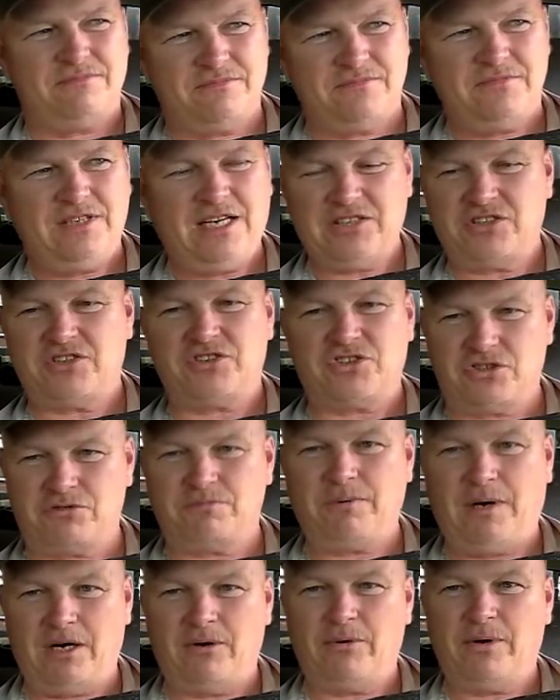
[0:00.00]
Not just a
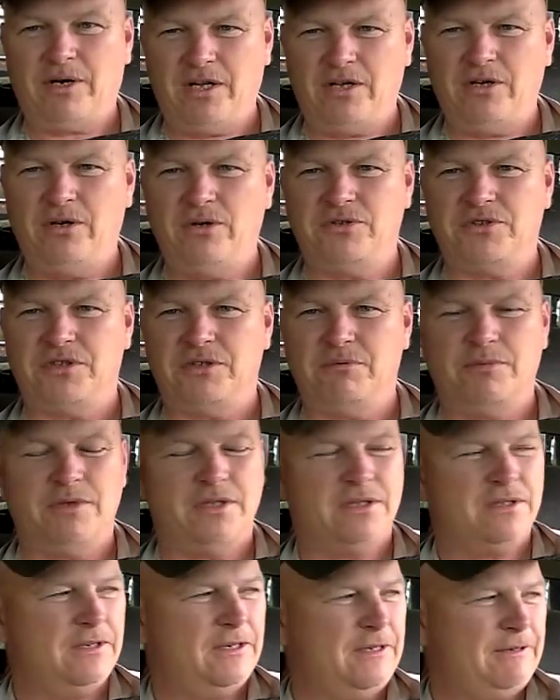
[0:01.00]
spare, we're going to use it, but
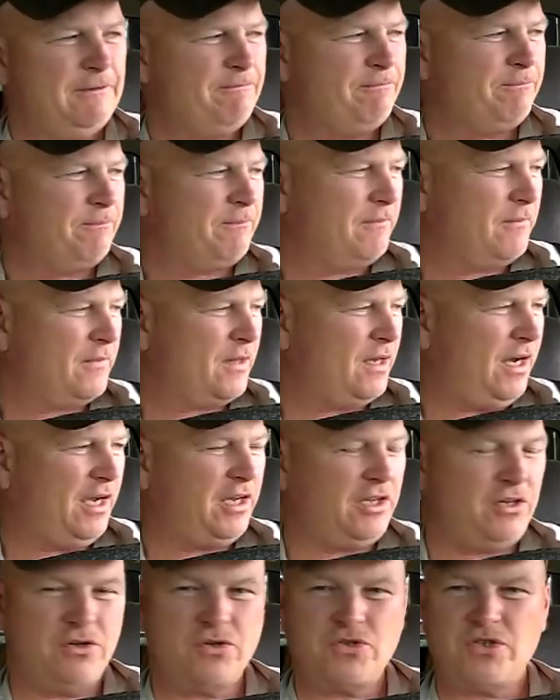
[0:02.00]
I
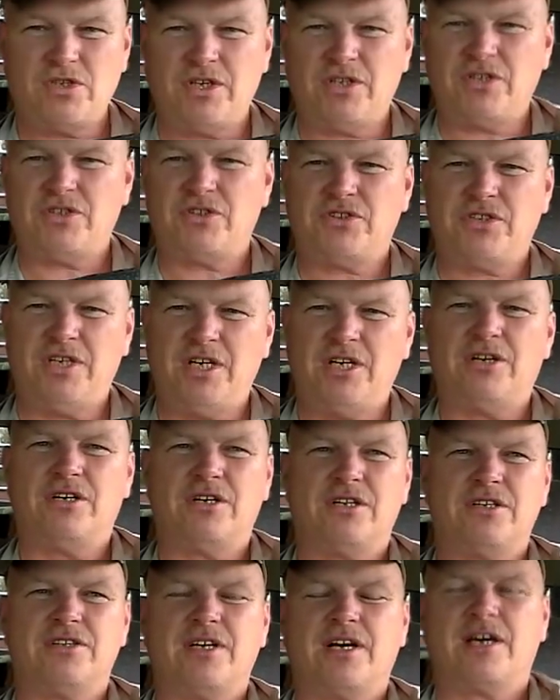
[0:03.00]
could use another skidder,
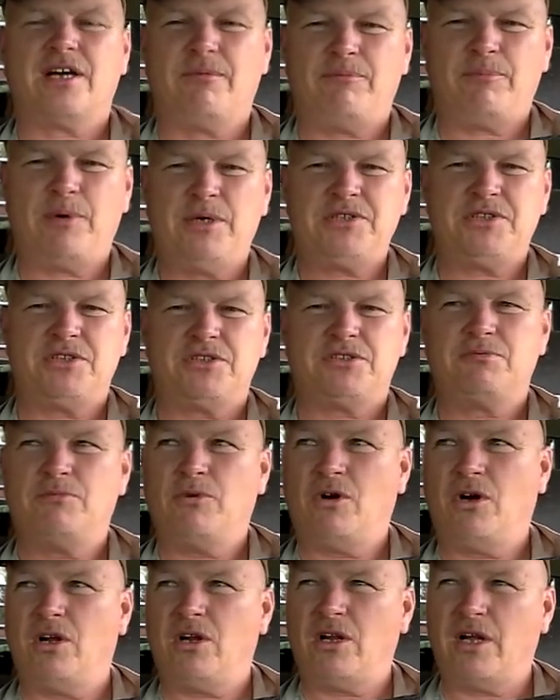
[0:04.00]
because I got a bunch of
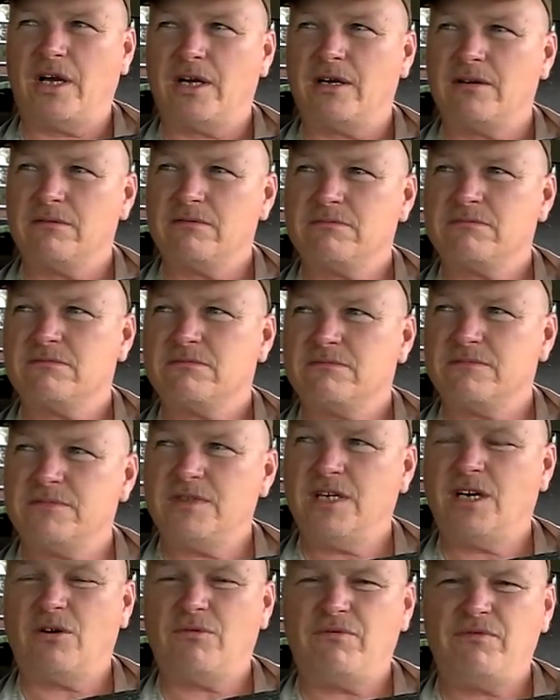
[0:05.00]
small, like,
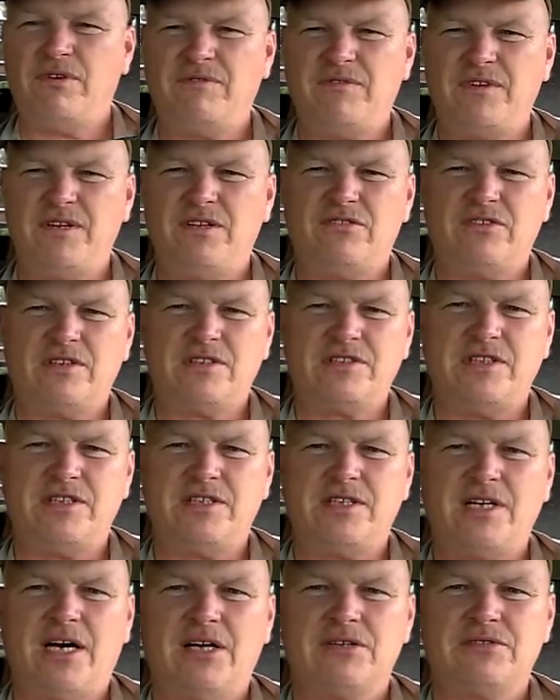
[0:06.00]
you know, 50,
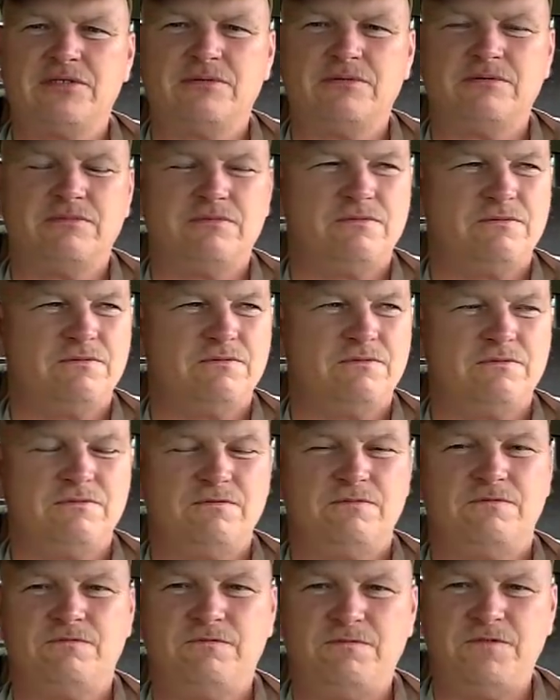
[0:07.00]
60,000
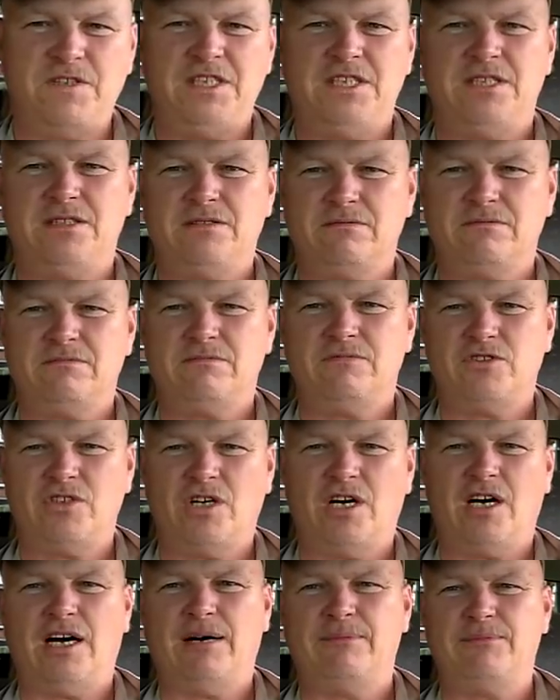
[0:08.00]
feet
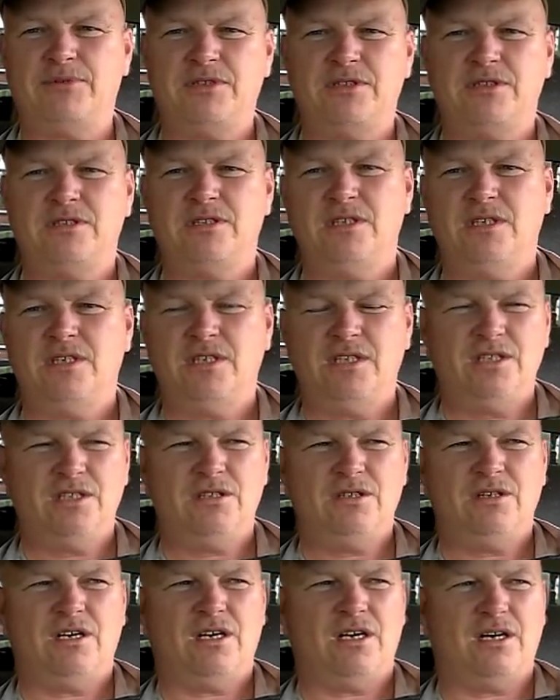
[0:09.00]
jobs
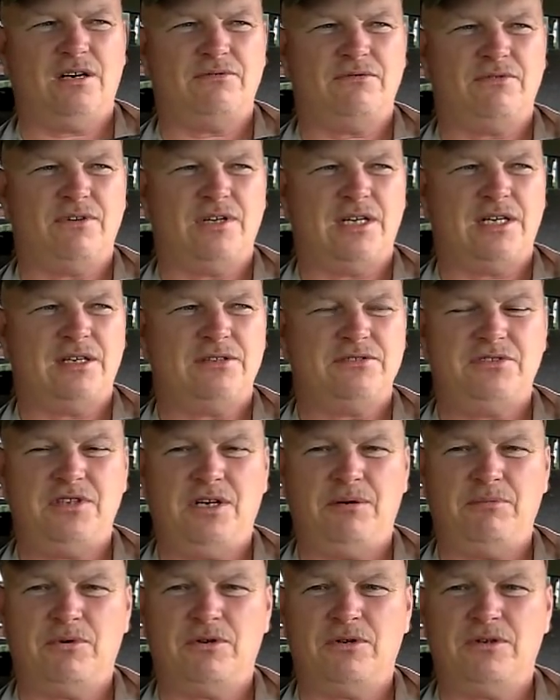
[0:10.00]
of
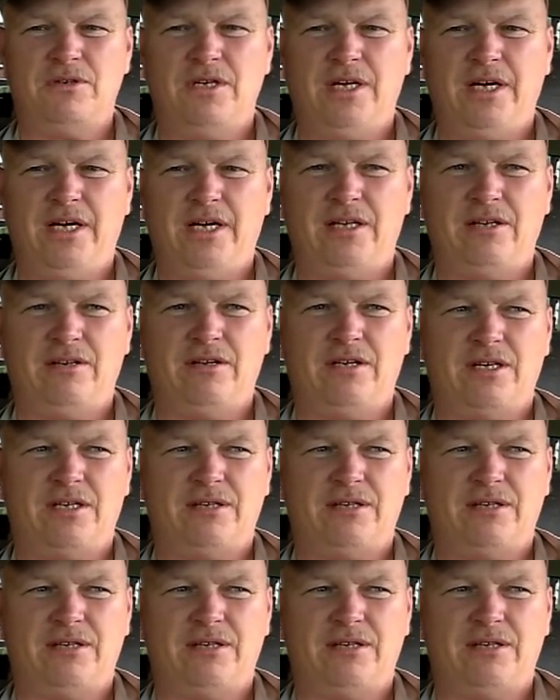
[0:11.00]
timber, and